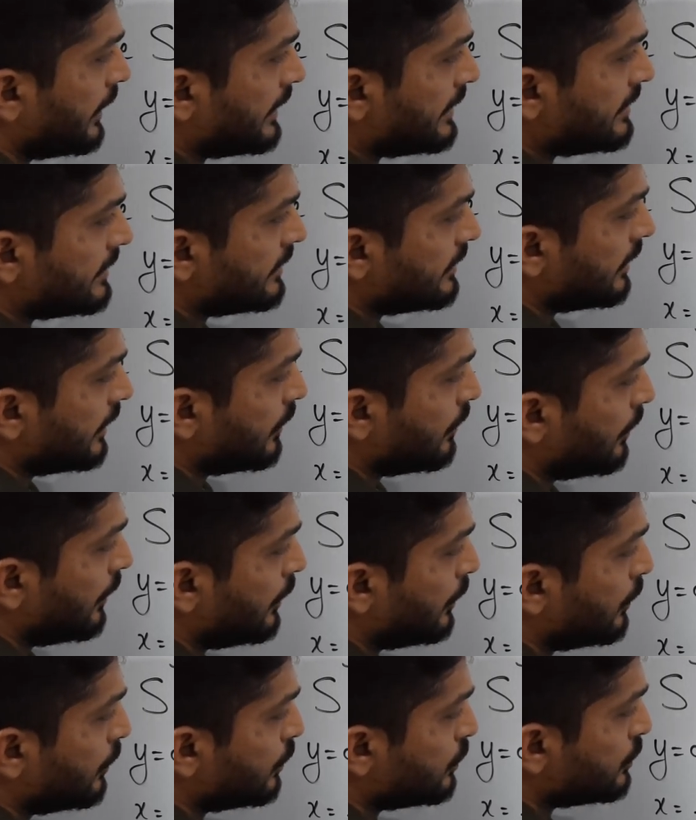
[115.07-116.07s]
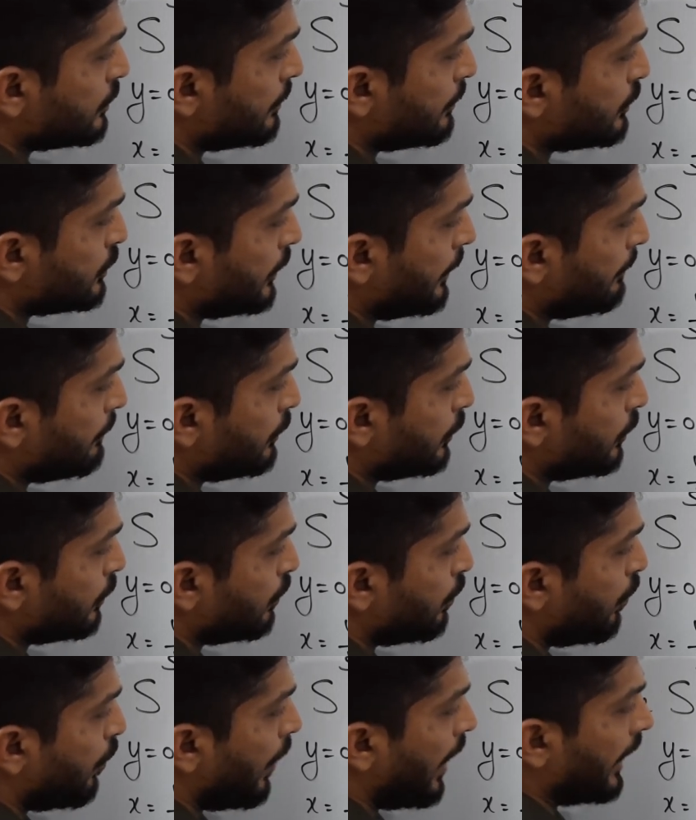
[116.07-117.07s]
X is equal to, suppose I
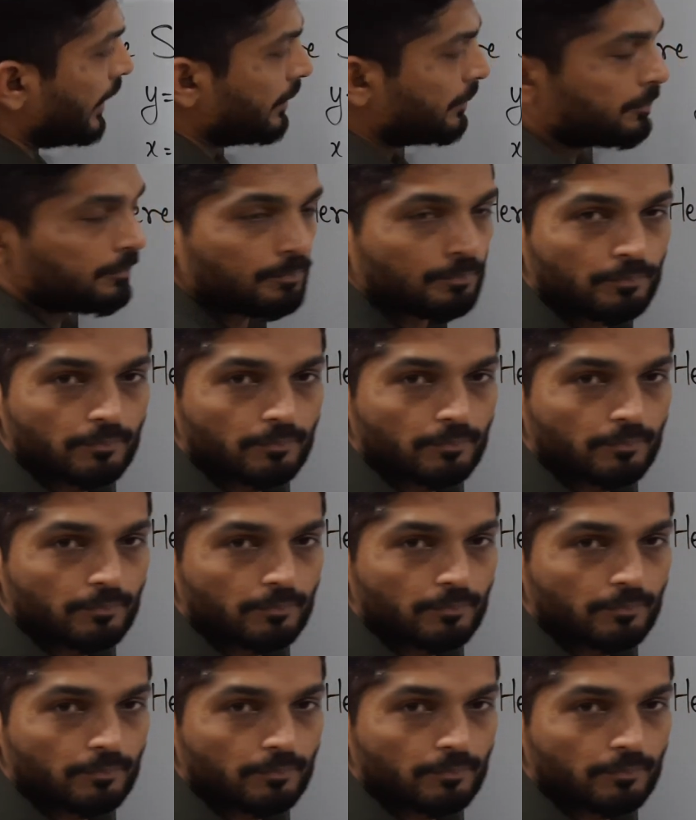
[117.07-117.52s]
put 1.